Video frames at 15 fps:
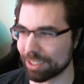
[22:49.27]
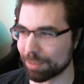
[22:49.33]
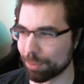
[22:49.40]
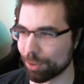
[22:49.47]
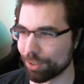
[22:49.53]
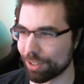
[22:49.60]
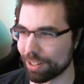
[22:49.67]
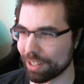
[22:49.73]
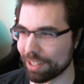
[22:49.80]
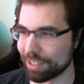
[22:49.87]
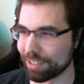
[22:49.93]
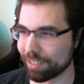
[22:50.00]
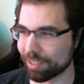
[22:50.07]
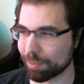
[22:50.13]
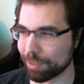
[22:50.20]
More than I
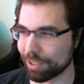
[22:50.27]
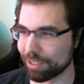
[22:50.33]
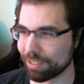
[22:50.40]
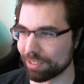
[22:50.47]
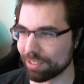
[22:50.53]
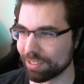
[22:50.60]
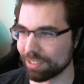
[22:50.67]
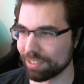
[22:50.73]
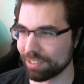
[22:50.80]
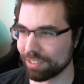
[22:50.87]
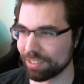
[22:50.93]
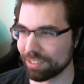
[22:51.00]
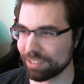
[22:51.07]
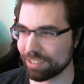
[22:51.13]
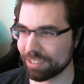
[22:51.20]
anticipated.
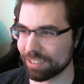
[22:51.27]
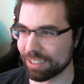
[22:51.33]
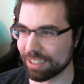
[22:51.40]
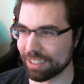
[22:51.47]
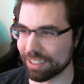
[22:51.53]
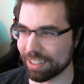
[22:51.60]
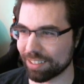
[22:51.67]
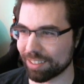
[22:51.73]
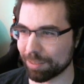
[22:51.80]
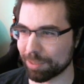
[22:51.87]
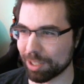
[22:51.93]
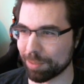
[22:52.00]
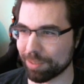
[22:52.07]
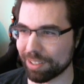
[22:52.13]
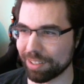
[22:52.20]

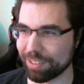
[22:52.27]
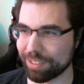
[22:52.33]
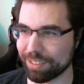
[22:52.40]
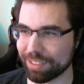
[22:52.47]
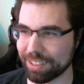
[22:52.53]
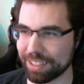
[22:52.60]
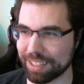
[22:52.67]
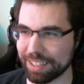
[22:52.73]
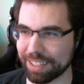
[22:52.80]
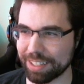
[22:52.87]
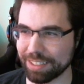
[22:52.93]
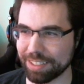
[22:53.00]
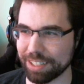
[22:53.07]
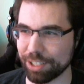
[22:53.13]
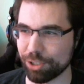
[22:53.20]
Sometimes I
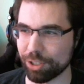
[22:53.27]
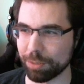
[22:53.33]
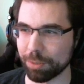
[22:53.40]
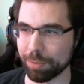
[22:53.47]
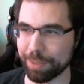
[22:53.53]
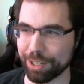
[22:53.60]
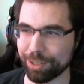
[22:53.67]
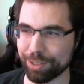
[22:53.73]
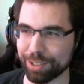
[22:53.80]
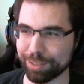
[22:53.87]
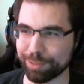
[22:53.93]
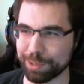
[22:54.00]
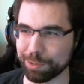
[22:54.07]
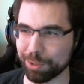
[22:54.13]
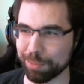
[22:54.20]
daydream about what
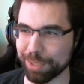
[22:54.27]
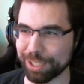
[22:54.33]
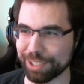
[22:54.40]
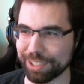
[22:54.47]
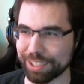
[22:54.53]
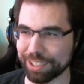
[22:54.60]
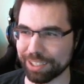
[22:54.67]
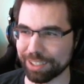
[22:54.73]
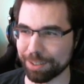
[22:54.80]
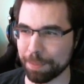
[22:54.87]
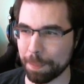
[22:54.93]
if we were making a